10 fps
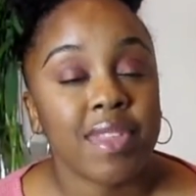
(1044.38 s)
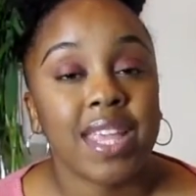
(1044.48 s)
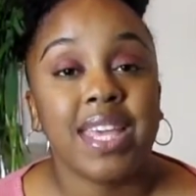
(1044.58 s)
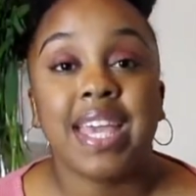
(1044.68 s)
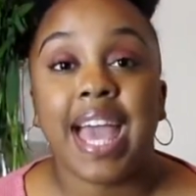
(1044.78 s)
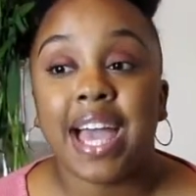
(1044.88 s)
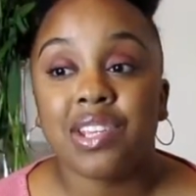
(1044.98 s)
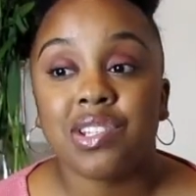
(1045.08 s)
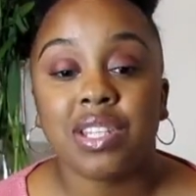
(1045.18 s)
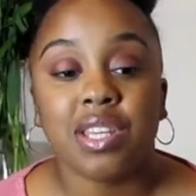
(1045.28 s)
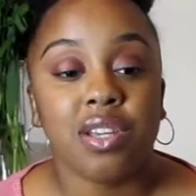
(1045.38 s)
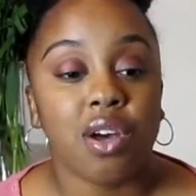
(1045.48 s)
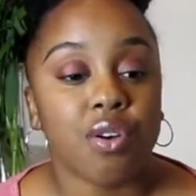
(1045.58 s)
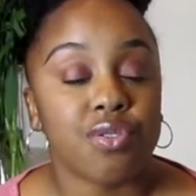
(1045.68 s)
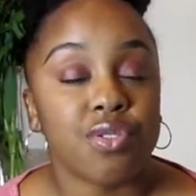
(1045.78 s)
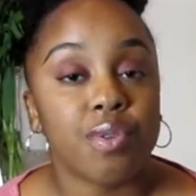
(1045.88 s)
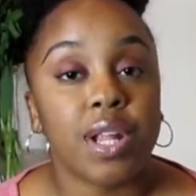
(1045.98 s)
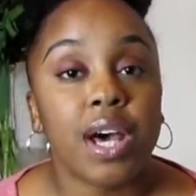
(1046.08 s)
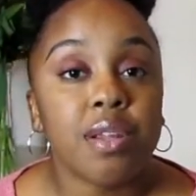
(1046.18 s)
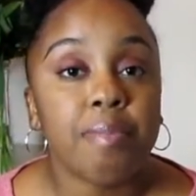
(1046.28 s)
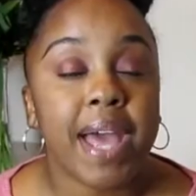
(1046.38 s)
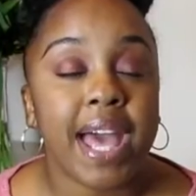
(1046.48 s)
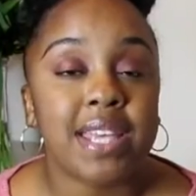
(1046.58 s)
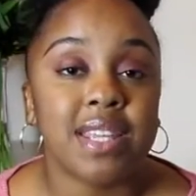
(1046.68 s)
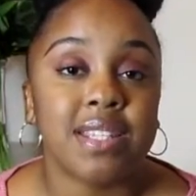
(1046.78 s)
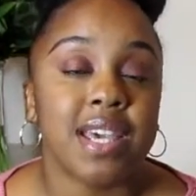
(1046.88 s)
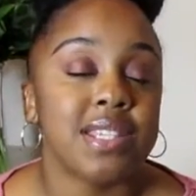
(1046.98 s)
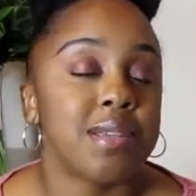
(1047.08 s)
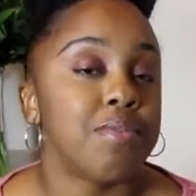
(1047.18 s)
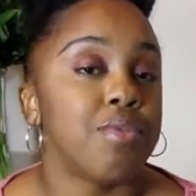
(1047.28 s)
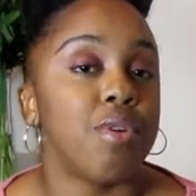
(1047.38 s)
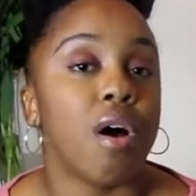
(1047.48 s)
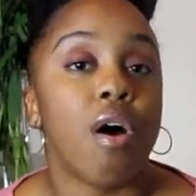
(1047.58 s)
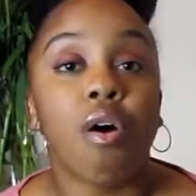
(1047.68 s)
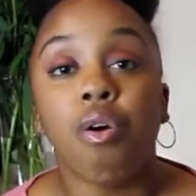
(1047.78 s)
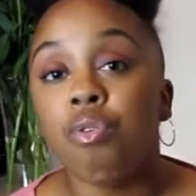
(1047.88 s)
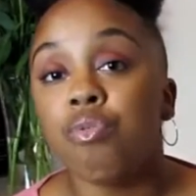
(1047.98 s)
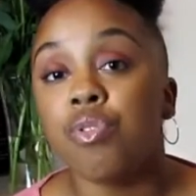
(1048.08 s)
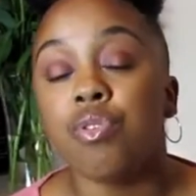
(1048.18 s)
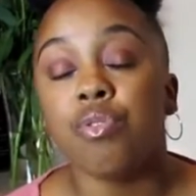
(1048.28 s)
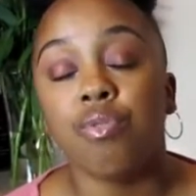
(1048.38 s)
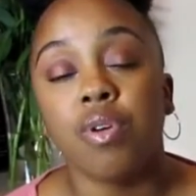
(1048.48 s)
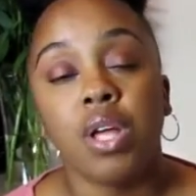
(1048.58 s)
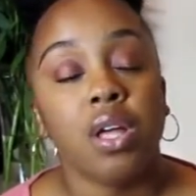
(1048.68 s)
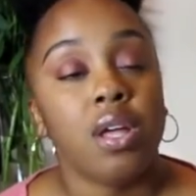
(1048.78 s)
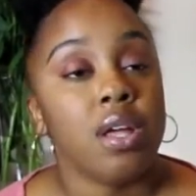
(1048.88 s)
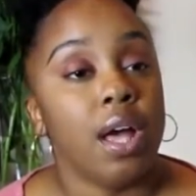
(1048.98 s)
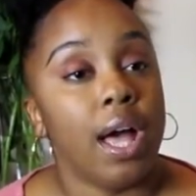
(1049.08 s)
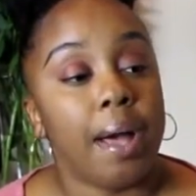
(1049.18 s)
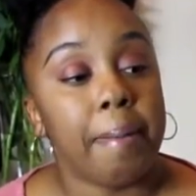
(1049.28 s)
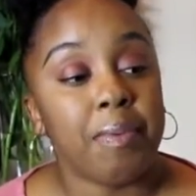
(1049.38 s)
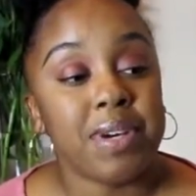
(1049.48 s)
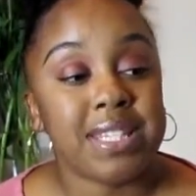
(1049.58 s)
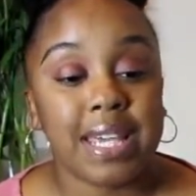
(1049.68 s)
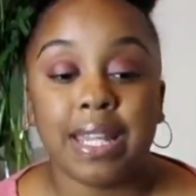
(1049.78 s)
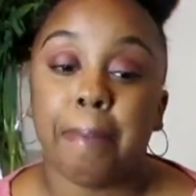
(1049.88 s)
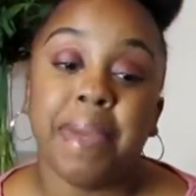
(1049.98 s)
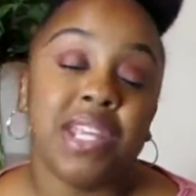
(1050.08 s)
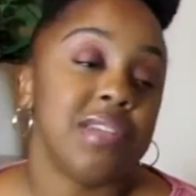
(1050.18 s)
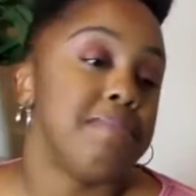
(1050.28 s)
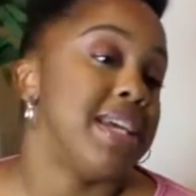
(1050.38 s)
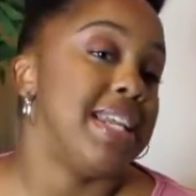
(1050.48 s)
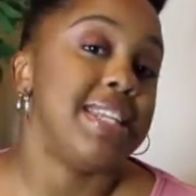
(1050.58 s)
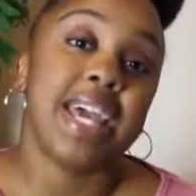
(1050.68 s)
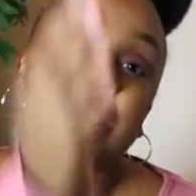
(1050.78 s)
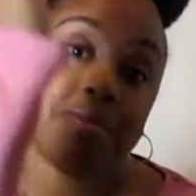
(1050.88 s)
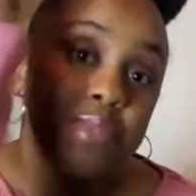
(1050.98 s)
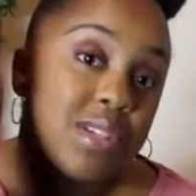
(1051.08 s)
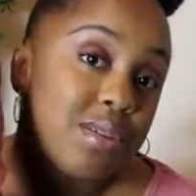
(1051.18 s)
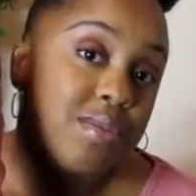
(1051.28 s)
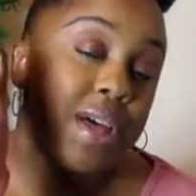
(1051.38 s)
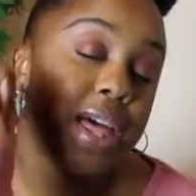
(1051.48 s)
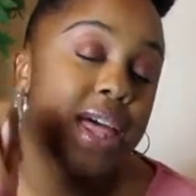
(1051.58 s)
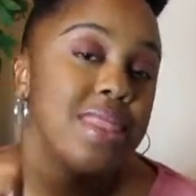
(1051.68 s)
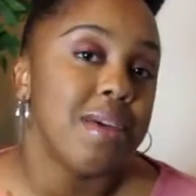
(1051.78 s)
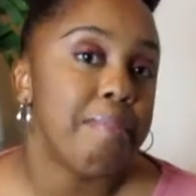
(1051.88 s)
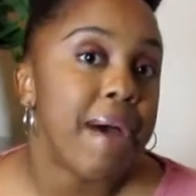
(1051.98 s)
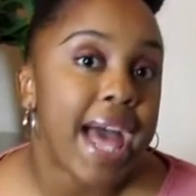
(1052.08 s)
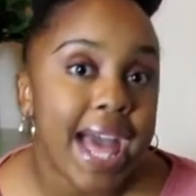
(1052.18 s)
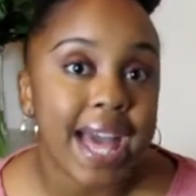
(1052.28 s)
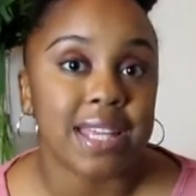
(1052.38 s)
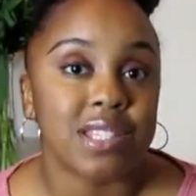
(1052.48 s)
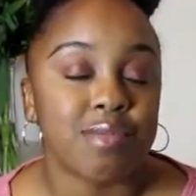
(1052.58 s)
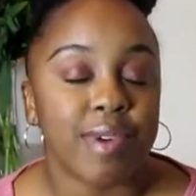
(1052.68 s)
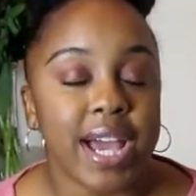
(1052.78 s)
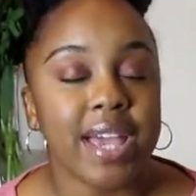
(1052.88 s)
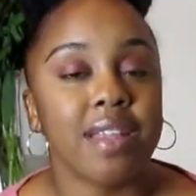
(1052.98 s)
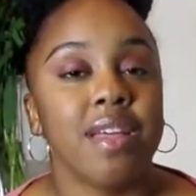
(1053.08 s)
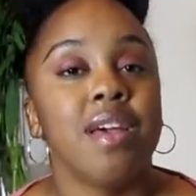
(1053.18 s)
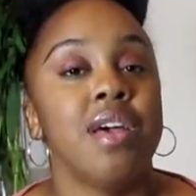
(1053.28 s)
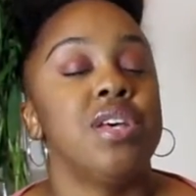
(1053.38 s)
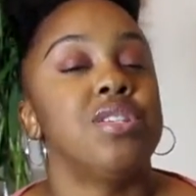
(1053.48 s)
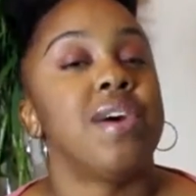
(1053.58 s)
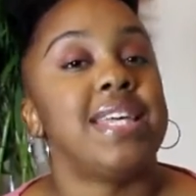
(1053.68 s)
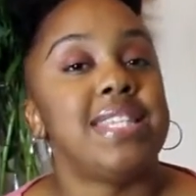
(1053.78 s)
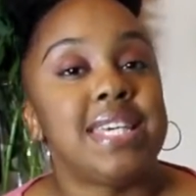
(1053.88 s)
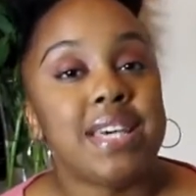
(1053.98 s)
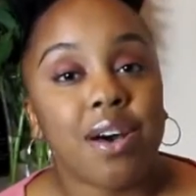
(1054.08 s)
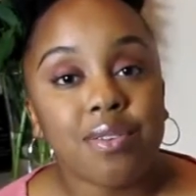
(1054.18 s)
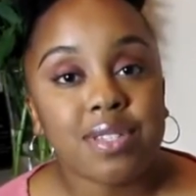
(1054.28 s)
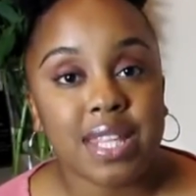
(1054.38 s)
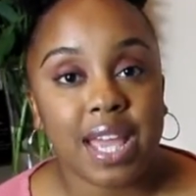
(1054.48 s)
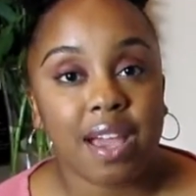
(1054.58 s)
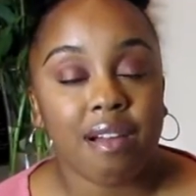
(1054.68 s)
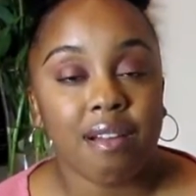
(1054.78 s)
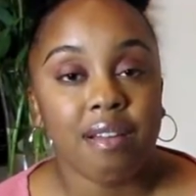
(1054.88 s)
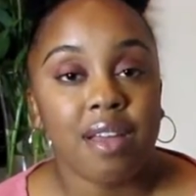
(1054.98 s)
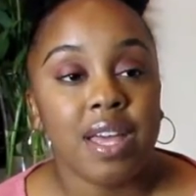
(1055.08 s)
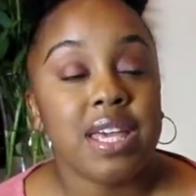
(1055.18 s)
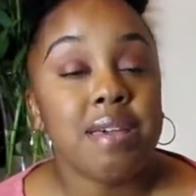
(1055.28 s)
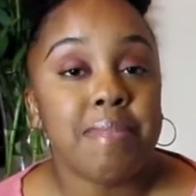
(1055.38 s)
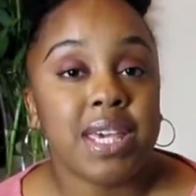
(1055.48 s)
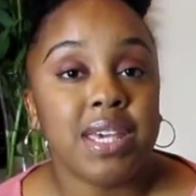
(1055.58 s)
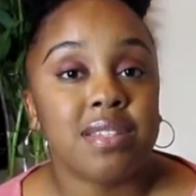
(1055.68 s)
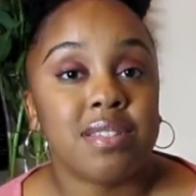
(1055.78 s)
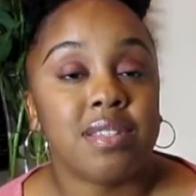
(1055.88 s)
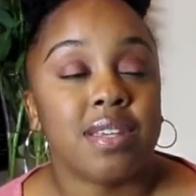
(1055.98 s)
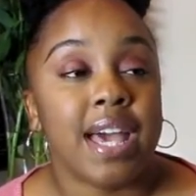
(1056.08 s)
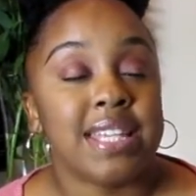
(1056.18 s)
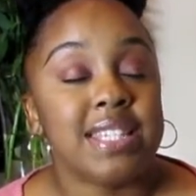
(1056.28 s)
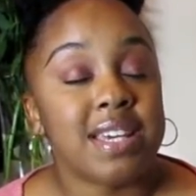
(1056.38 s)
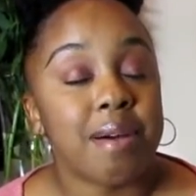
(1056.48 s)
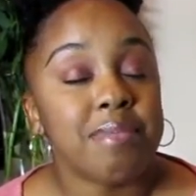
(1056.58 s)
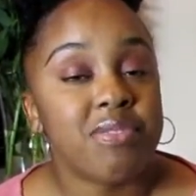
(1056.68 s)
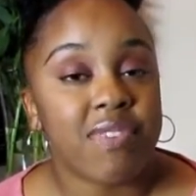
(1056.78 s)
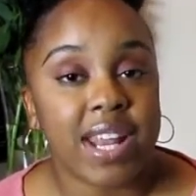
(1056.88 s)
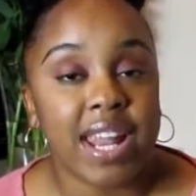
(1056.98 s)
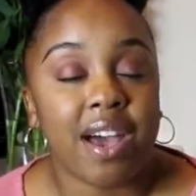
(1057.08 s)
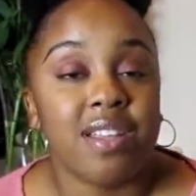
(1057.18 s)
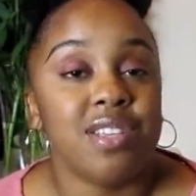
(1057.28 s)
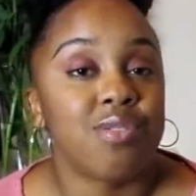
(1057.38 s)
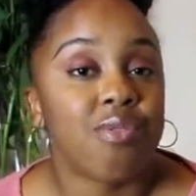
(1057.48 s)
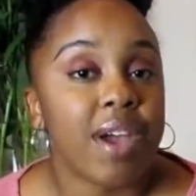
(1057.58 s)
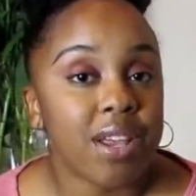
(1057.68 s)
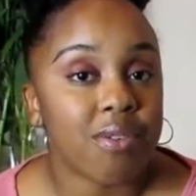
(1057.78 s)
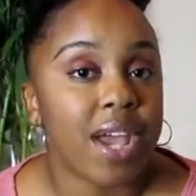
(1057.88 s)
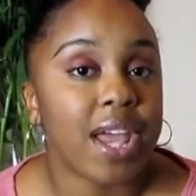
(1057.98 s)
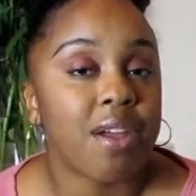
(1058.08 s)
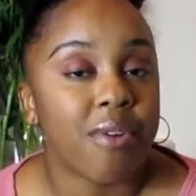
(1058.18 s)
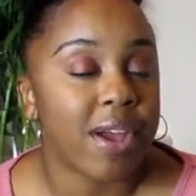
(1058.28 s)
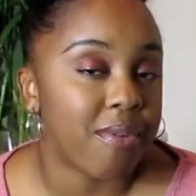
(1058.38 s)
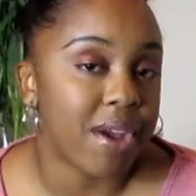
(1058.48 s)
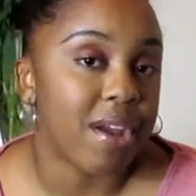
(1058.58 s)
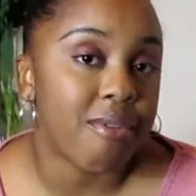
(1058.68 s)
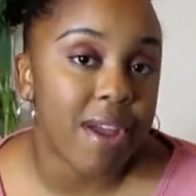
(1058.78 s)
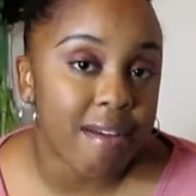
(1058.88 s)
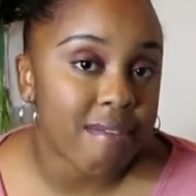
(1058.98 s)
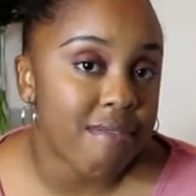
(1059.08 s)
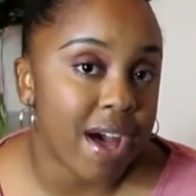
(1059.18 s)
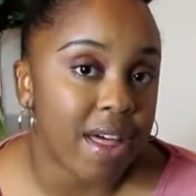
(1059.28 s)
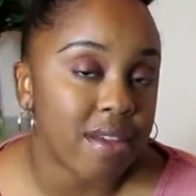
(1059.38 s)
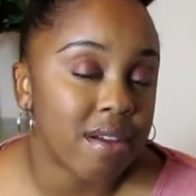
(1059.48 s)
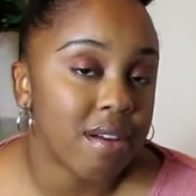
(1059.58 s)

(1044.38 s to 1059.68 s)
he actually goes through an underpass that takes him through a whole new, I would say dimension, but it takes him to the past, right? So as he goes there, he meets, as he comes to find out, his great-great-great-great-grandfather.